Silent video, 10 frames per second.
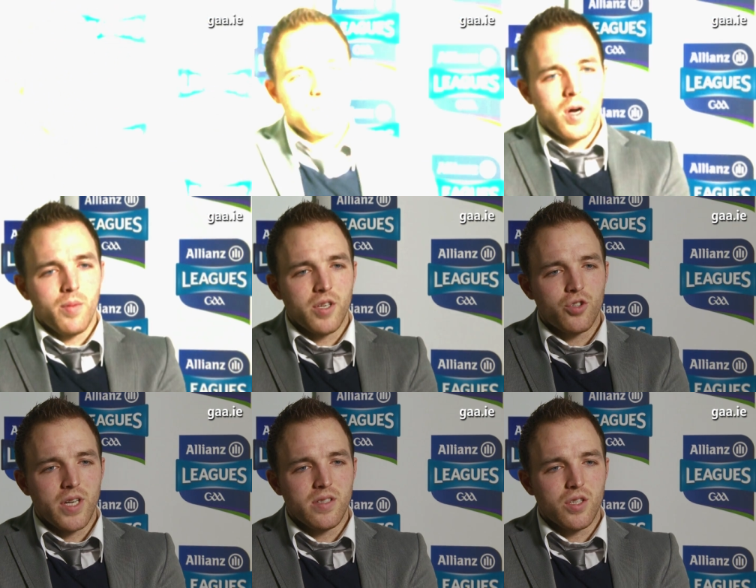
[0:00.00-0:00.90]
We're a small bit in
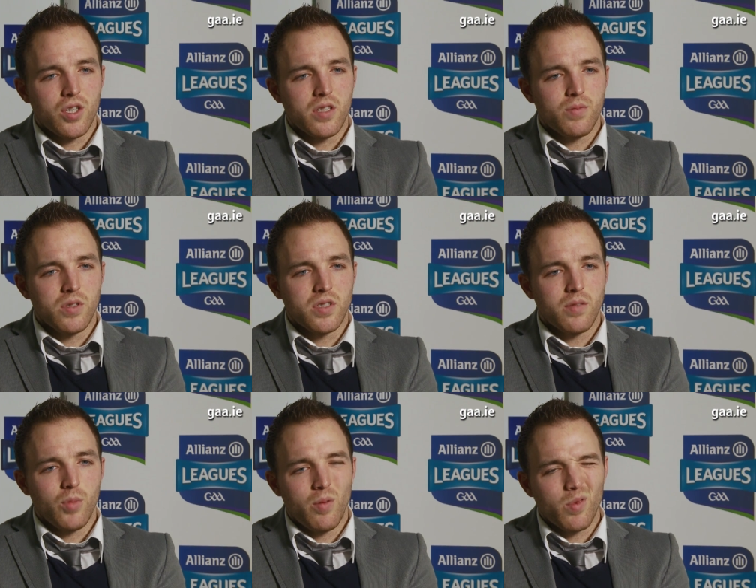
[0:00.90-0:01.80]
transition, I suppose,
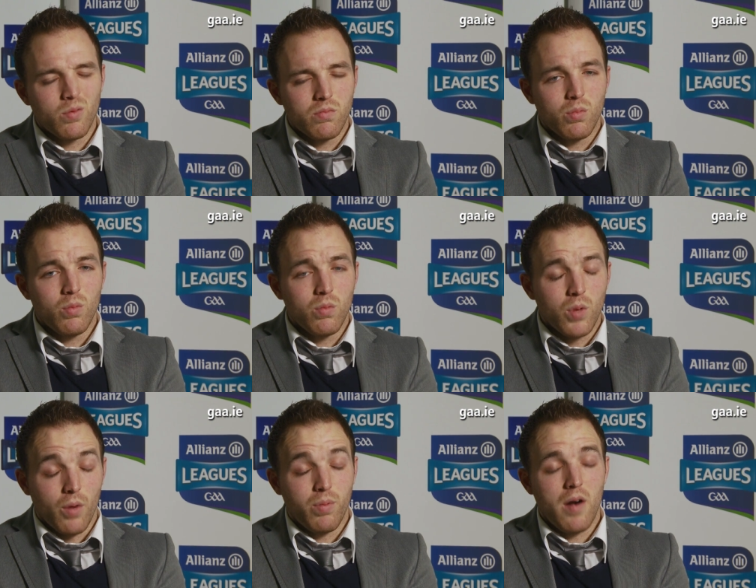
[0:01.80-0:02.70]
at the moment
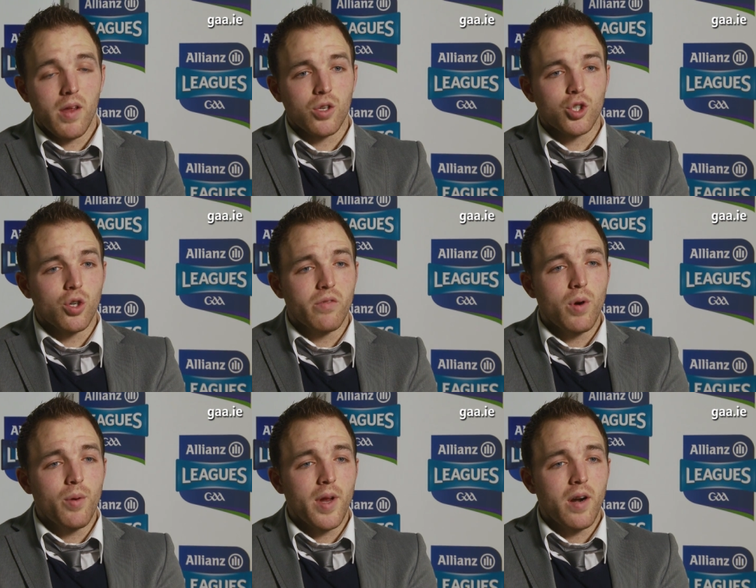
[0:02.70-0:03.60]
we're probably unsure of
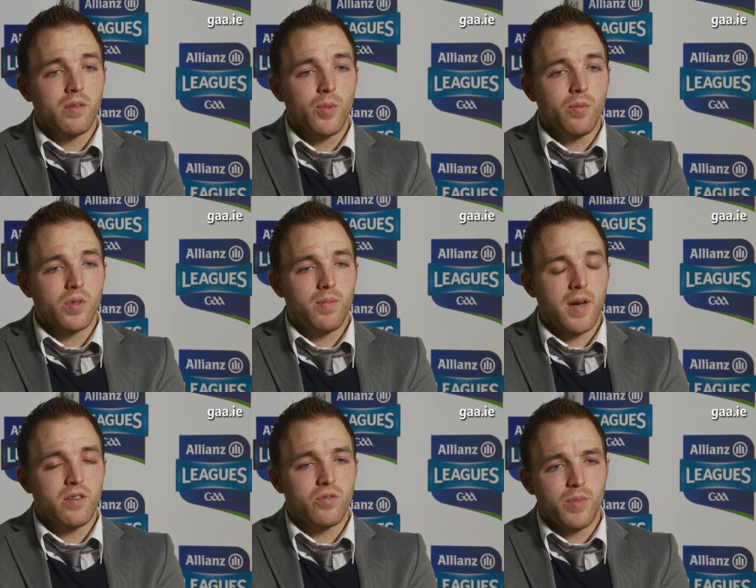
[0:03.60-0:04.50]
where we are at the moment with the
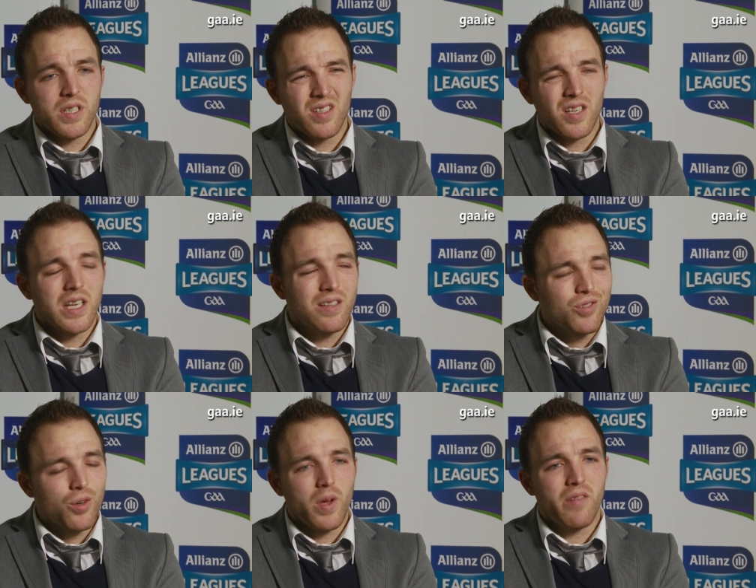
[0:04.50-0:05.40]
players we're missing,
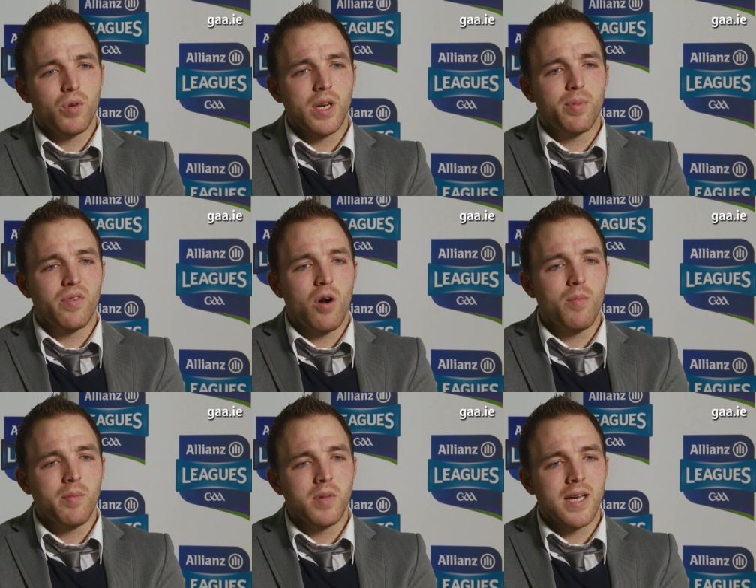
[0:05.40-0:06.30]
and you know we haven't really
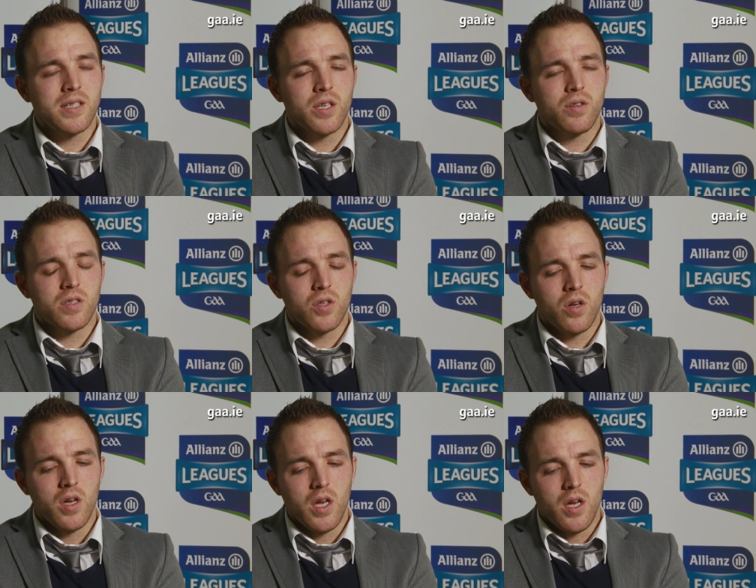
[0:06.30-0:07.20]
performed maybe last year or so.